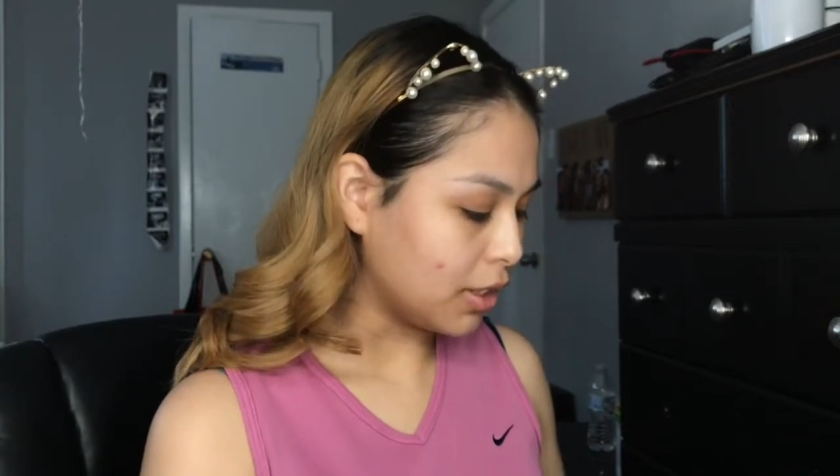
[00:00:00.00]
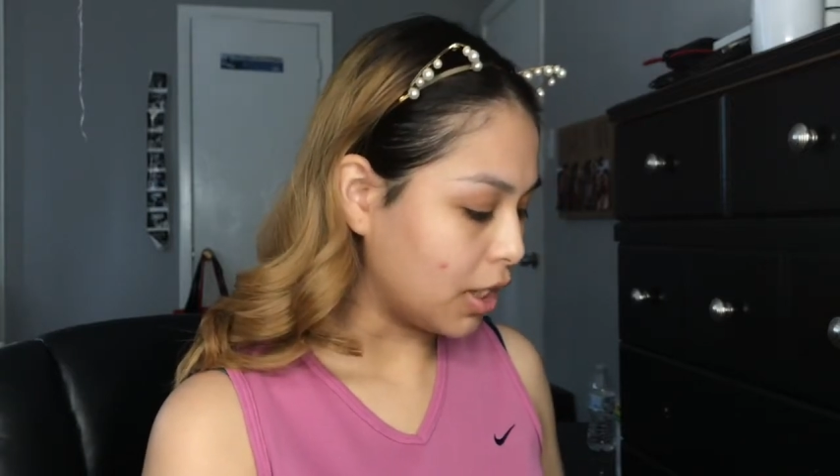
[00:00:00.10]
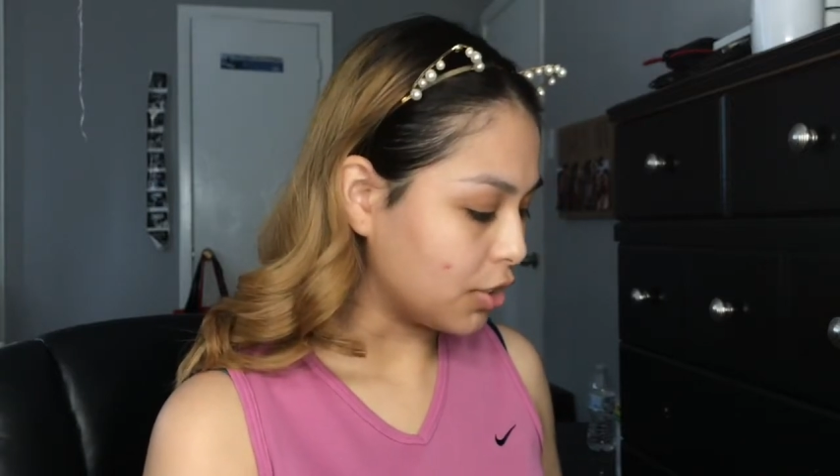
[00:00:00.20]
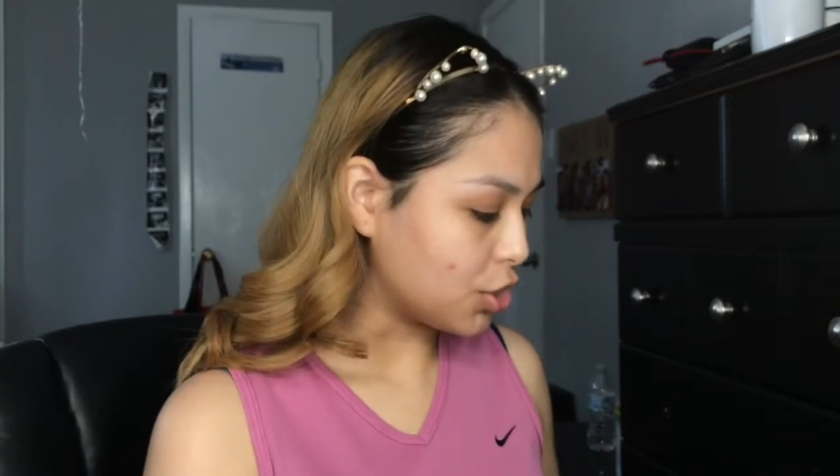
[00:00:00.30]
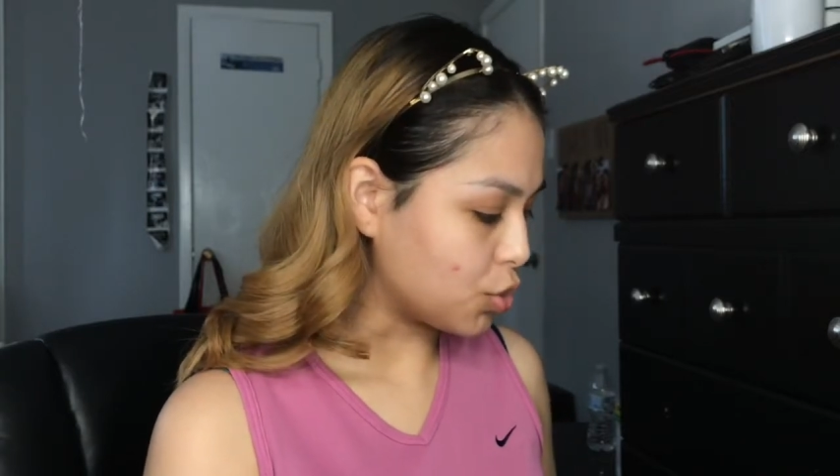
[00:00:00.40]

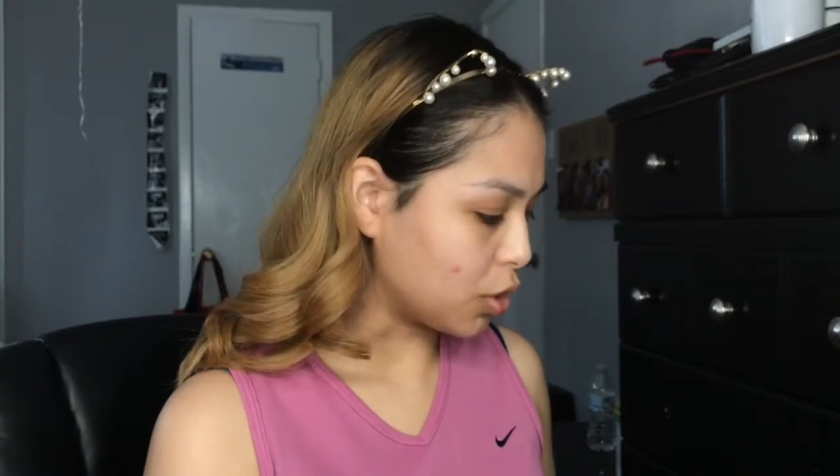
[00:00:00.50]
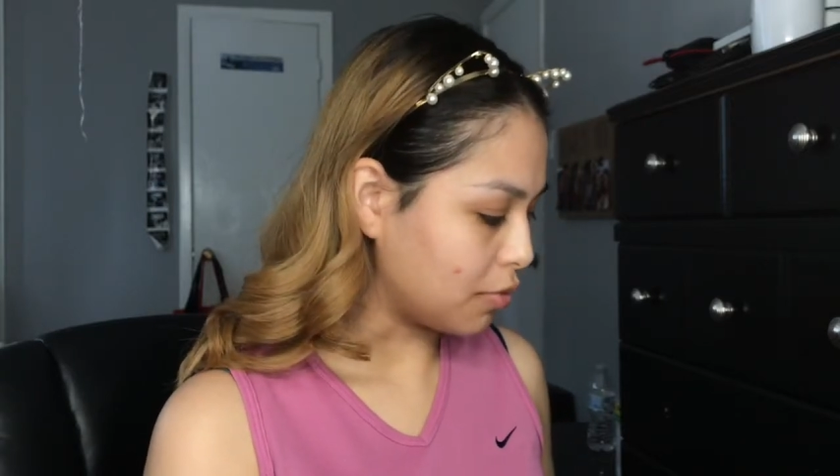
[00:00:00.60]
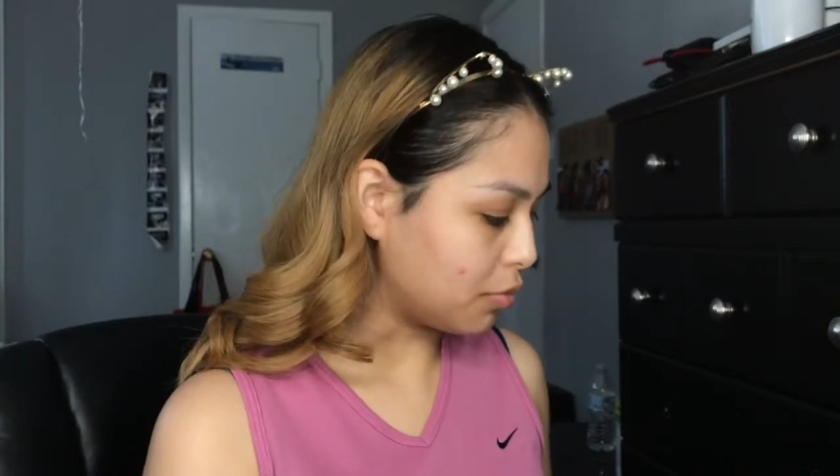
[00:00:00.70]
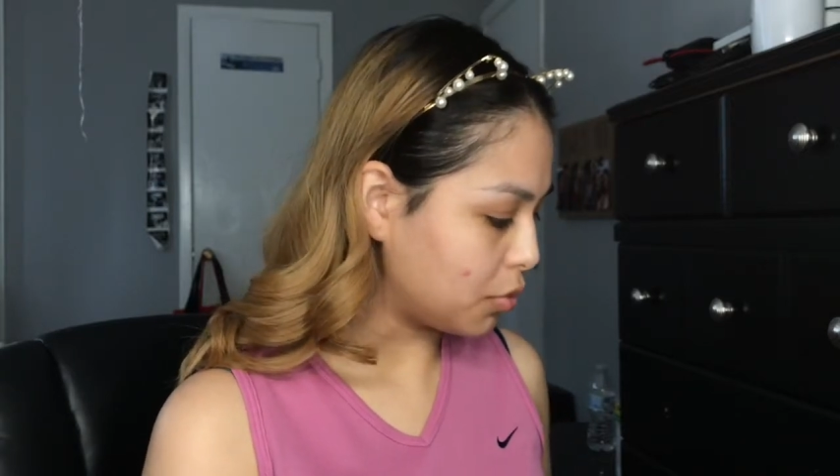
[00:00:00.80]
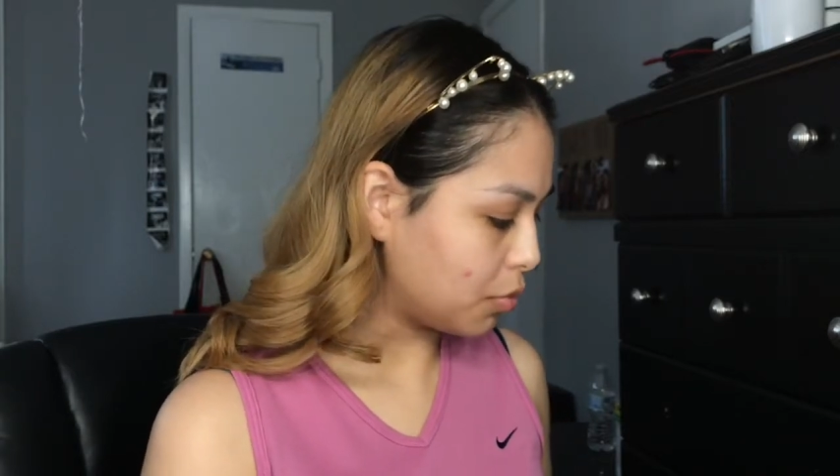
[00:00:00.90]
lot of
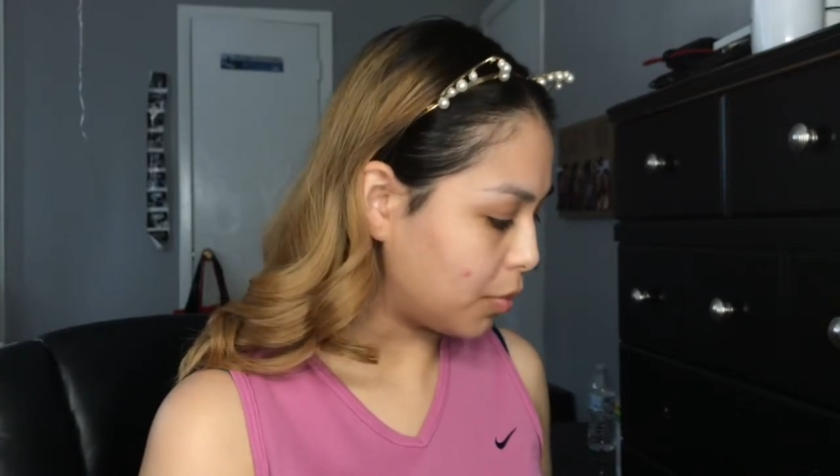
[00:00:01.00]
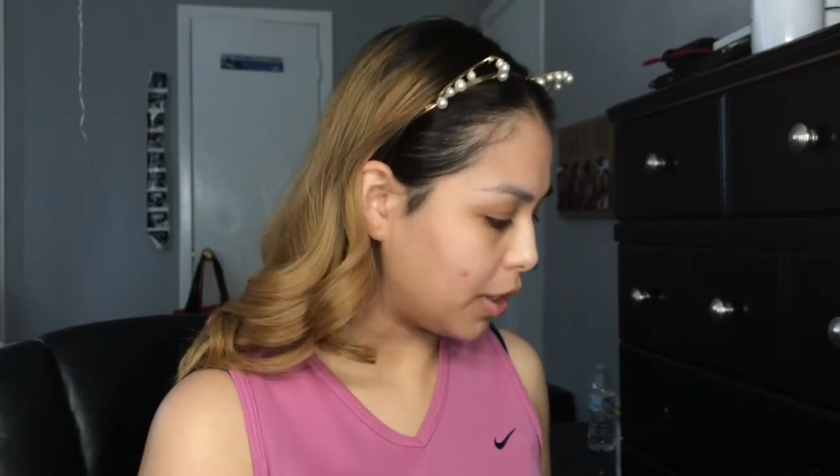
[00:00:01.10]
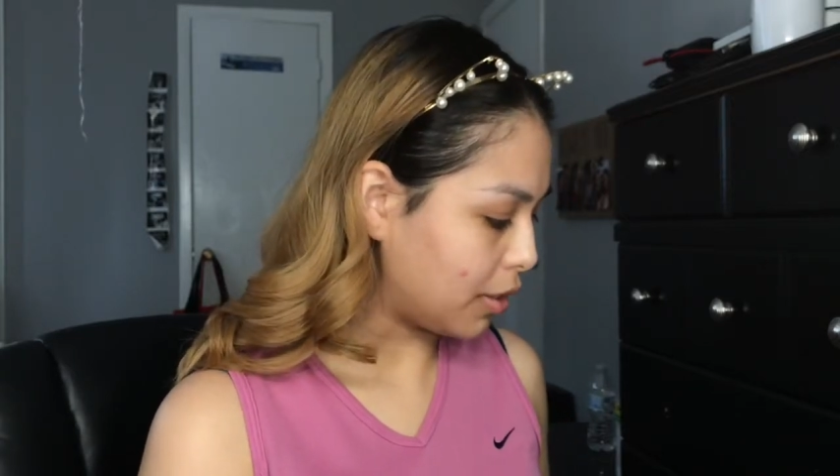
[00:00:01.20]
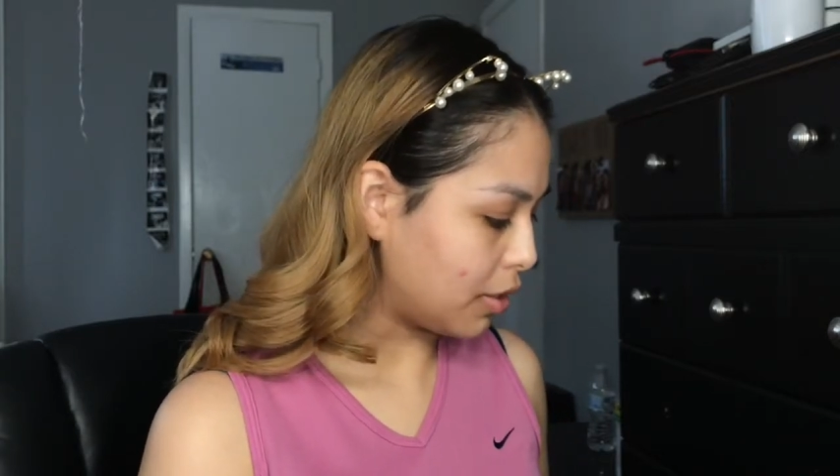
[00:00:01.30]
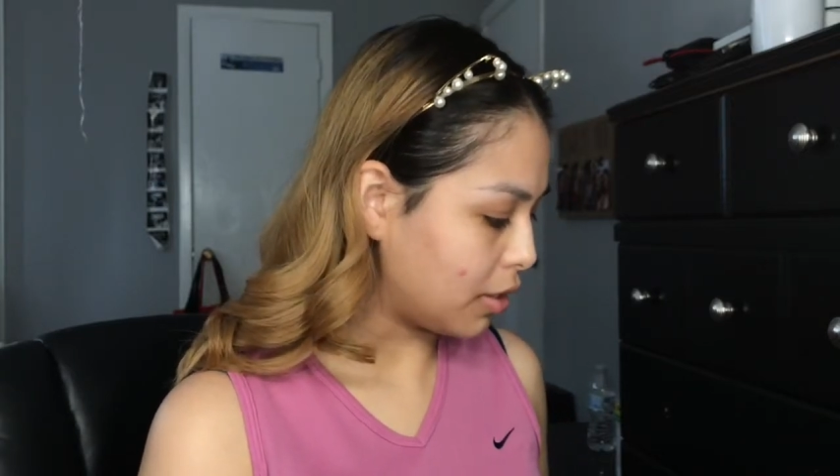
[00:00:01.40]
trouble
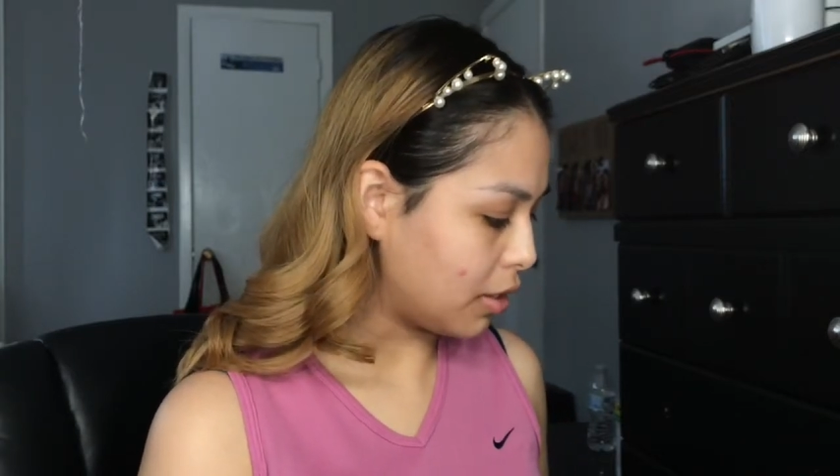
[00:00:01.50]
with